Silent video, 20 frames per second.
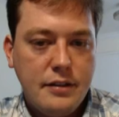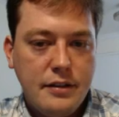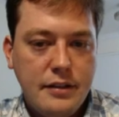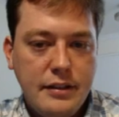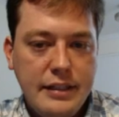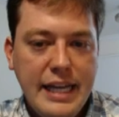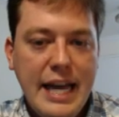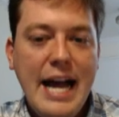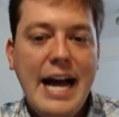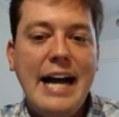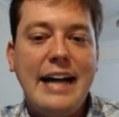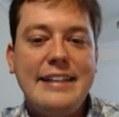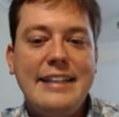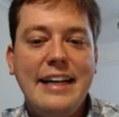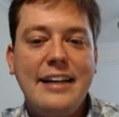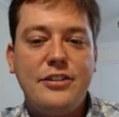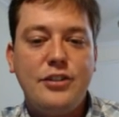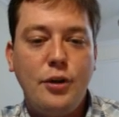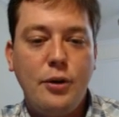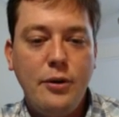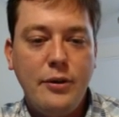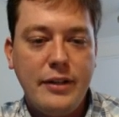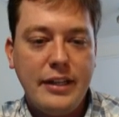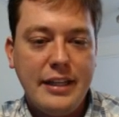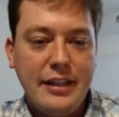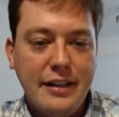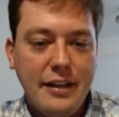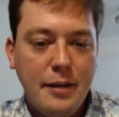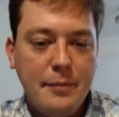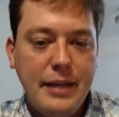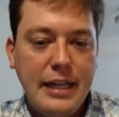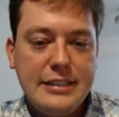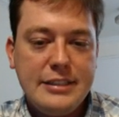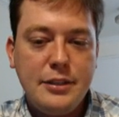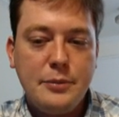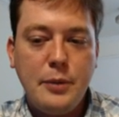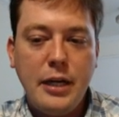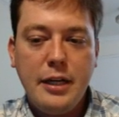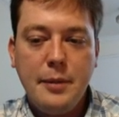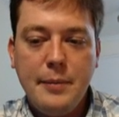Yeah, totally. That's
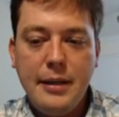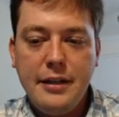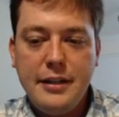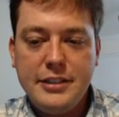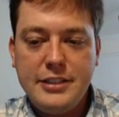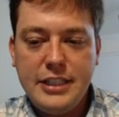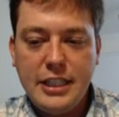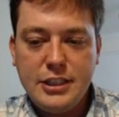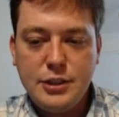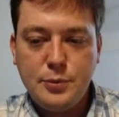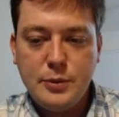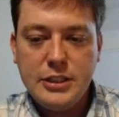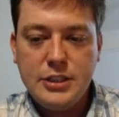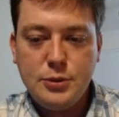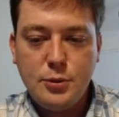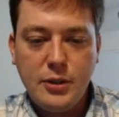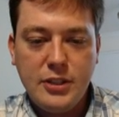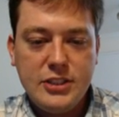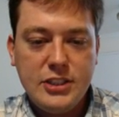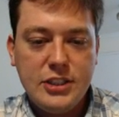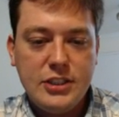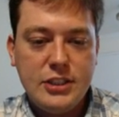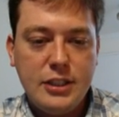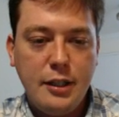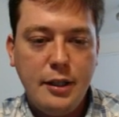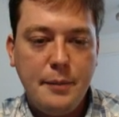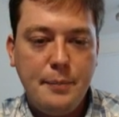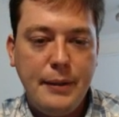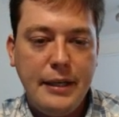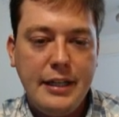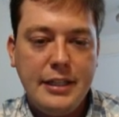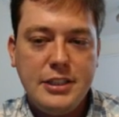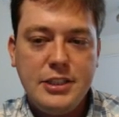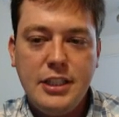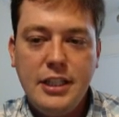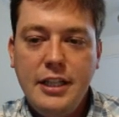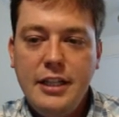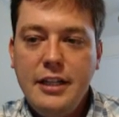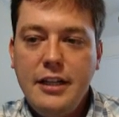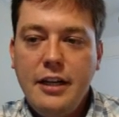the recommended chess resources page.
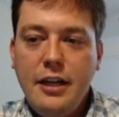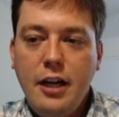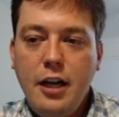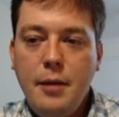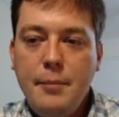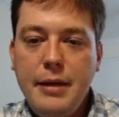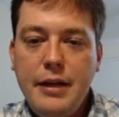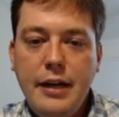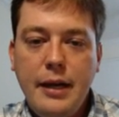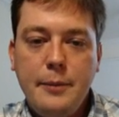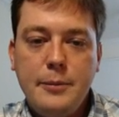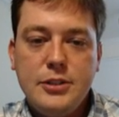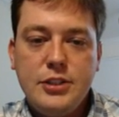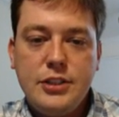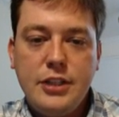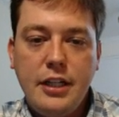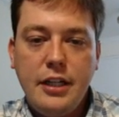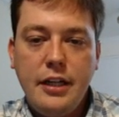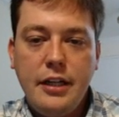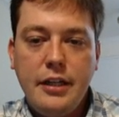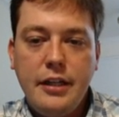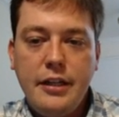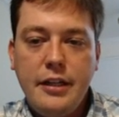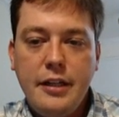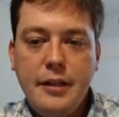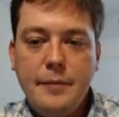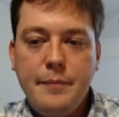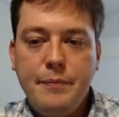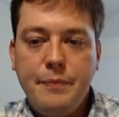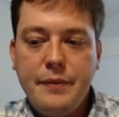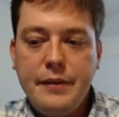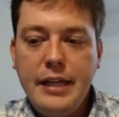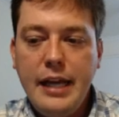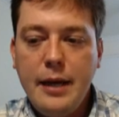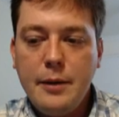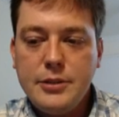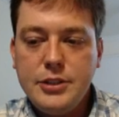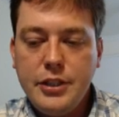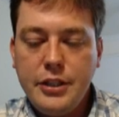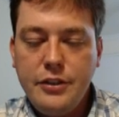And I was gonna
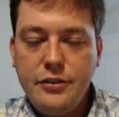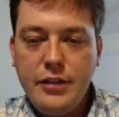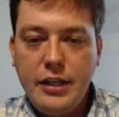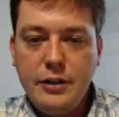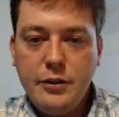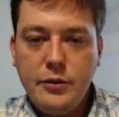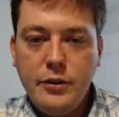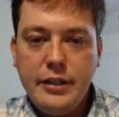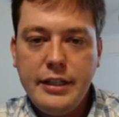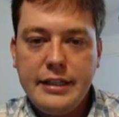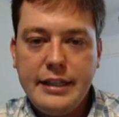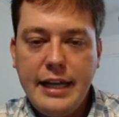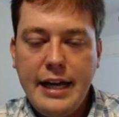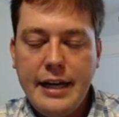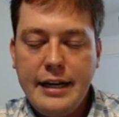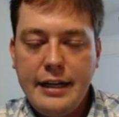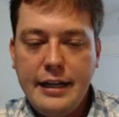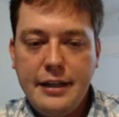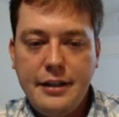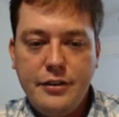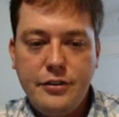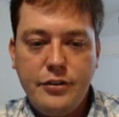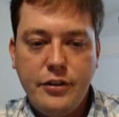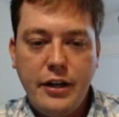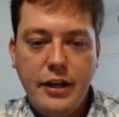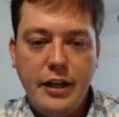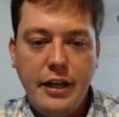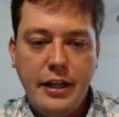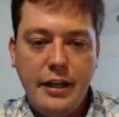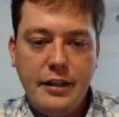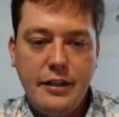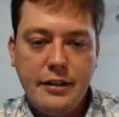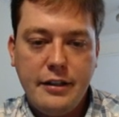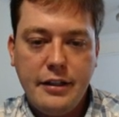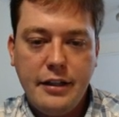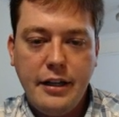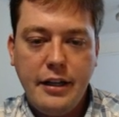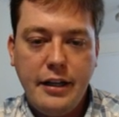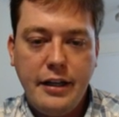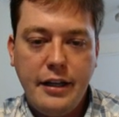take a look at that and
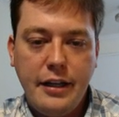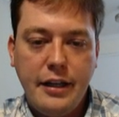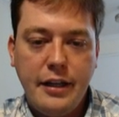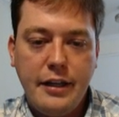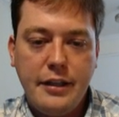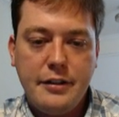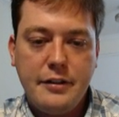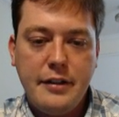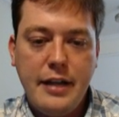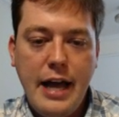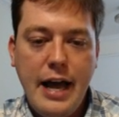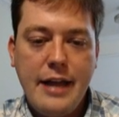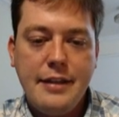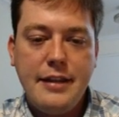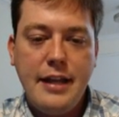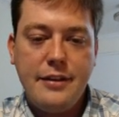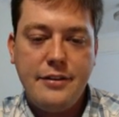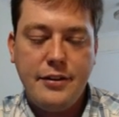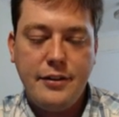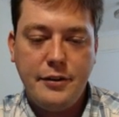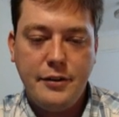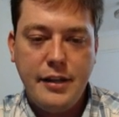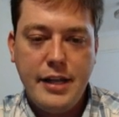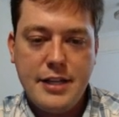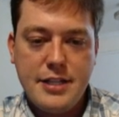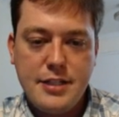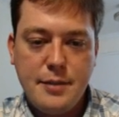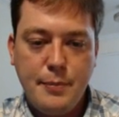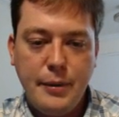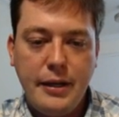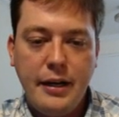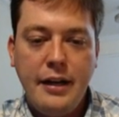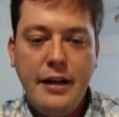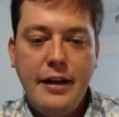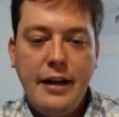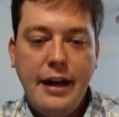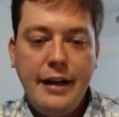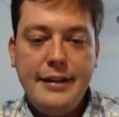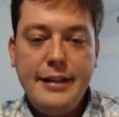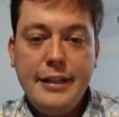add that to the list. But
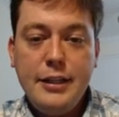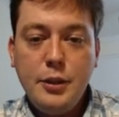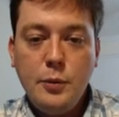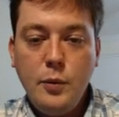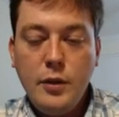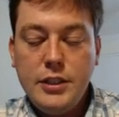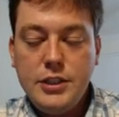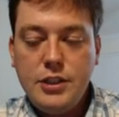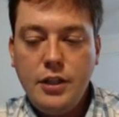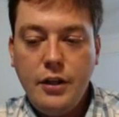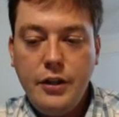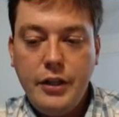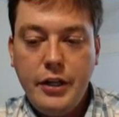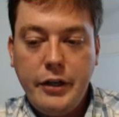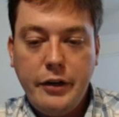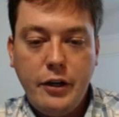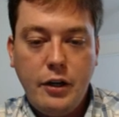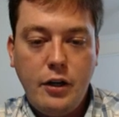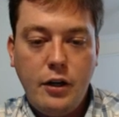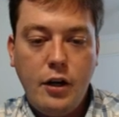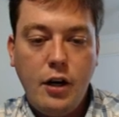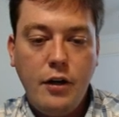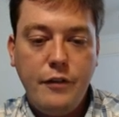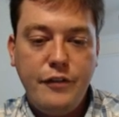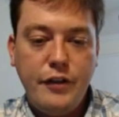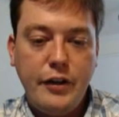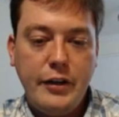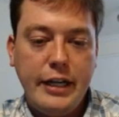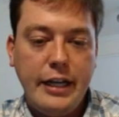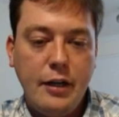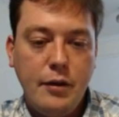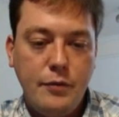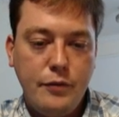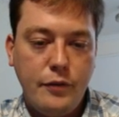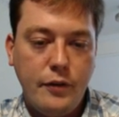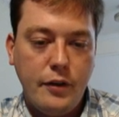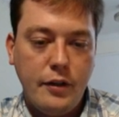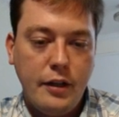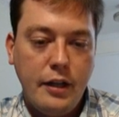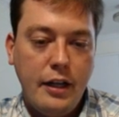I think the ones on there are all very
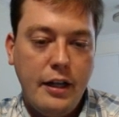helpful.